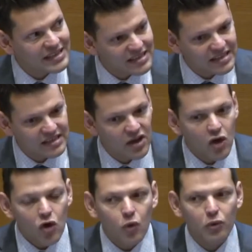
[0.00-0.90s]
kid
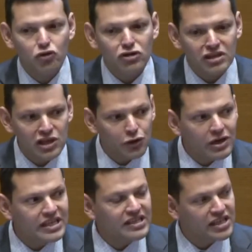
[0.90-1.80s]
who was
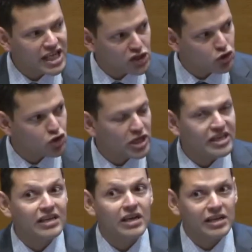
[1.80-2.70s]
nearly lynched
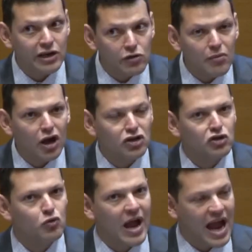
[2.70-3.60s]
in Claremont,
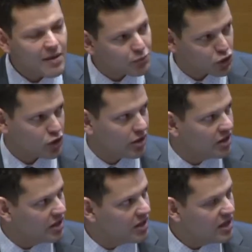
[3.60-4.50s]
New Hampshire,
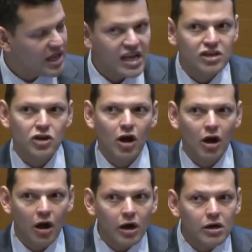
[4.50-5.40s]
in the
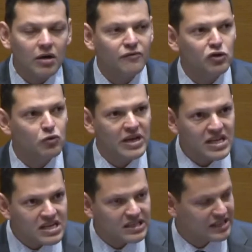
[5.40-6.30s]
heart of New
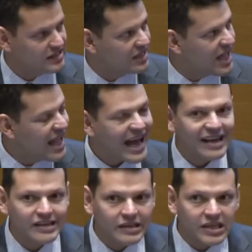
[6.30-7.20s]
England,
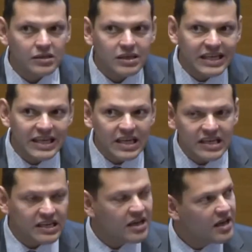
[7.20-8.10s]
a little
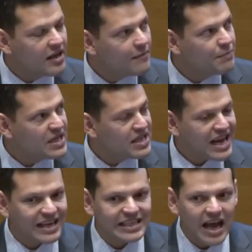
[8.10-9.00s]
kid
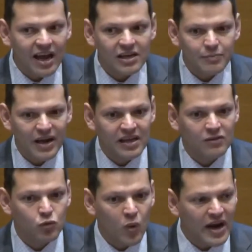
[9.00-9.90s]
being attacked by
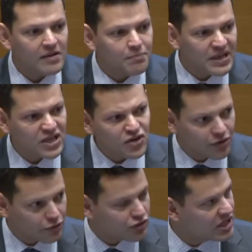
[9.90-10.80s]
his white
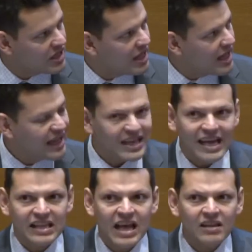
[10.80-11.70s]
peers
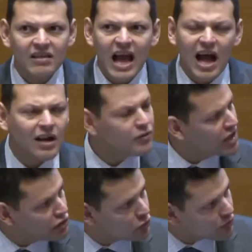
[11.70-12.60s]
like that's
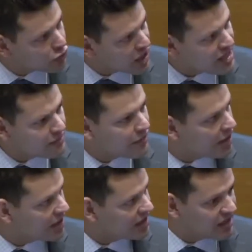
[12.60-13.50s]
like you were saying,
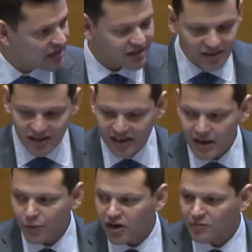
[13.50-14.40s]
Mark, and like like
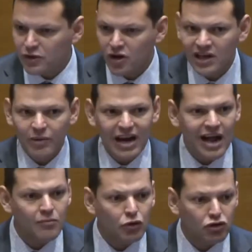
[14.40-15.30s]
Amber has been talking about,
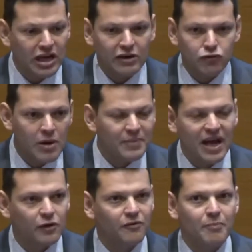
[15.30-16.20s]
almost like ripped
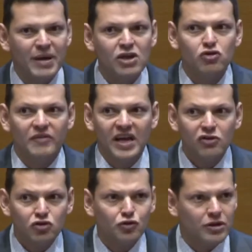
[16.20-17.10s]
out of a page of a
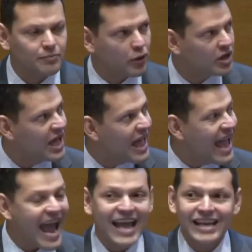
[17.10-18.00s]
history book,
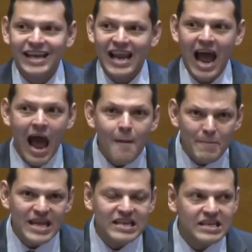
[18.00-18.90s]
and it
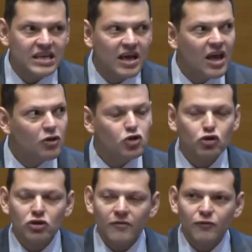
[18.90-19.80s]
happened
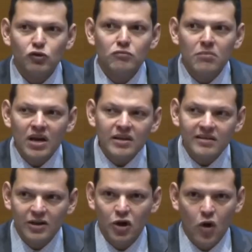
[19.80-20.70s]
just a few
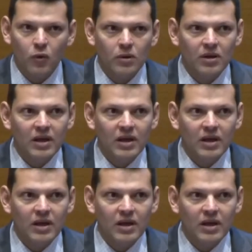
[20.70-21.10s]
months ago.